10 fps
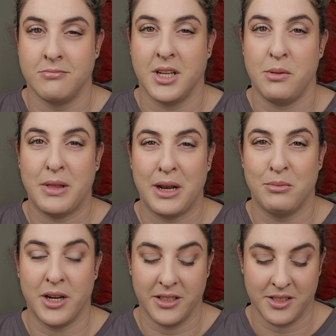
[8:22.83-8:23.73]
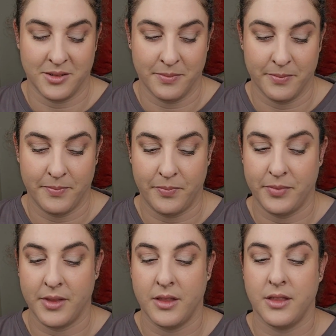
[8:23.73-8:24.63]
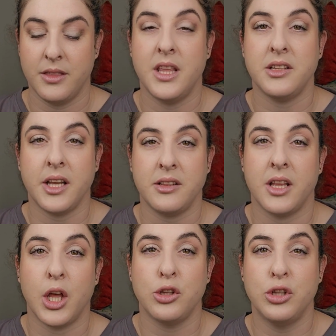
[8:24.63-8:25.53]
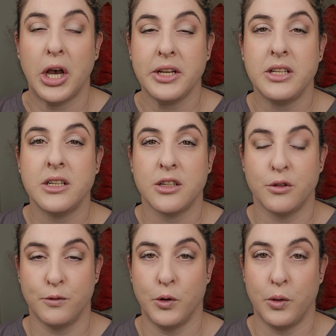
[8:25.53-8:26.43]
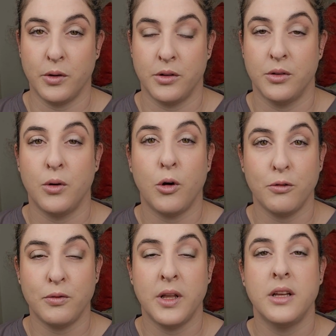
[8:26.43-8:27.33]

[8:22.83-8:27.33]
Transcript: Keep that in mind. Dit het duidelik geword of